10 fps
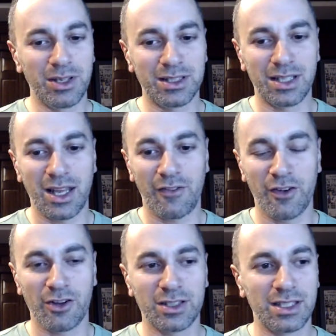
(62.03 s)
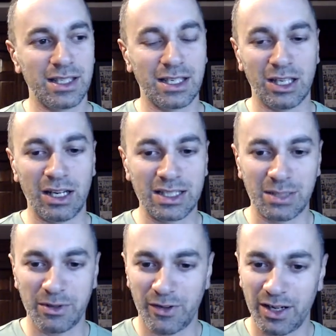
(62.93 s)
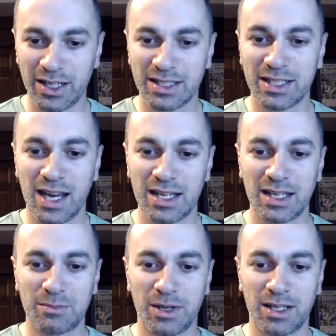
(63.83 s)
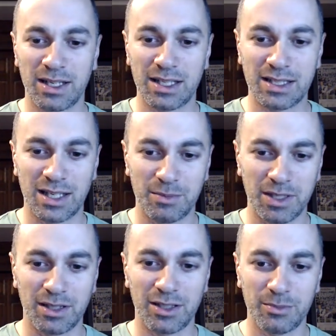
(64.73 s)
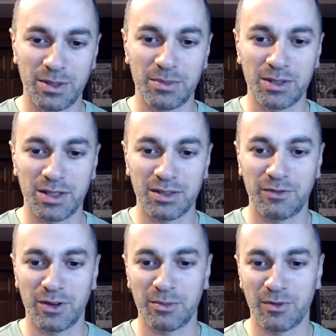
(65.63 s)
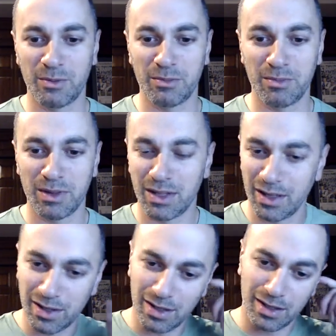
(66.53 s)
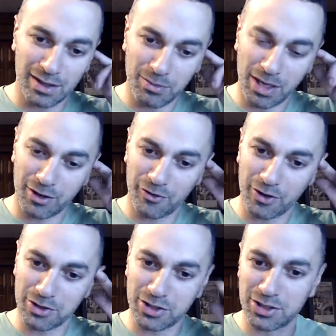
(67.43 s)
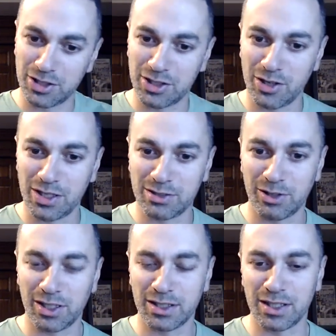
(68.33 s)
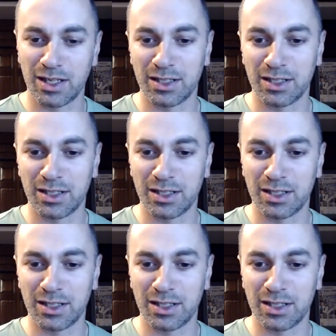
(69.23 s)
today, folks. He's going to be very excited, but it's going to be a little bit muted from the microphone. Just know he's really excited.